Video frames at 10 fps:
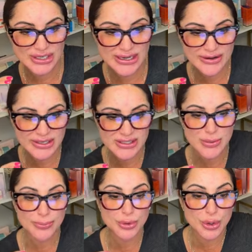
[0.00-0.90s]
in areas
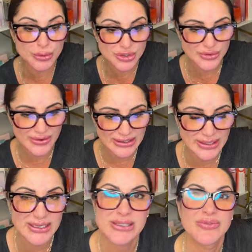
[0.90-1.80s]
prone to fine
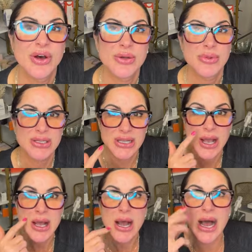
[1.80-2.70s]
lines and volume loss.
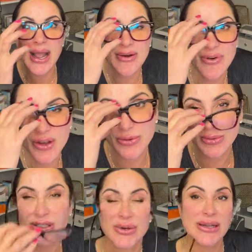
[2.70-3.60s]
I have volume
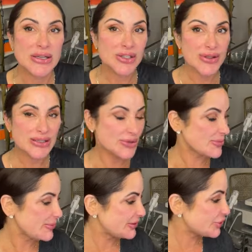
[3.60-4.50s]
loss right now, so that's what I'm
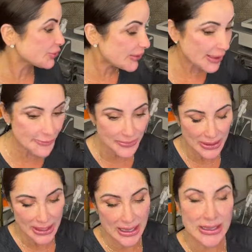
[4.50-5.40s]
gonna be doing.
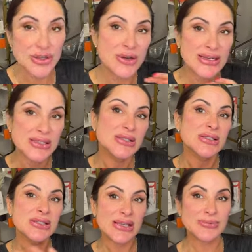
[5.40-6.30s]
You guys can
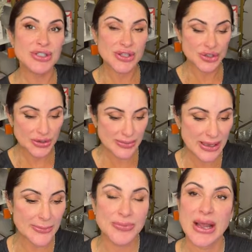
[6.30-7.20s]
skip to the
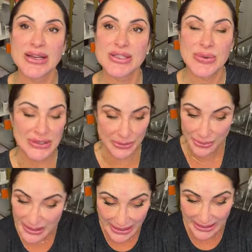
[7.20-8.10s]
treatment. I just wanted to
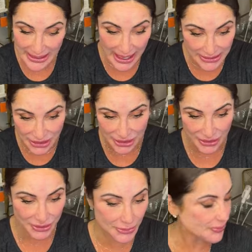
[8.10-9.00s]
read that to
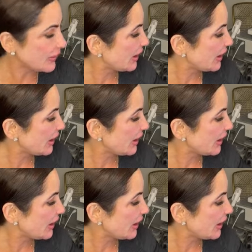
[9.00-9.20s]
you.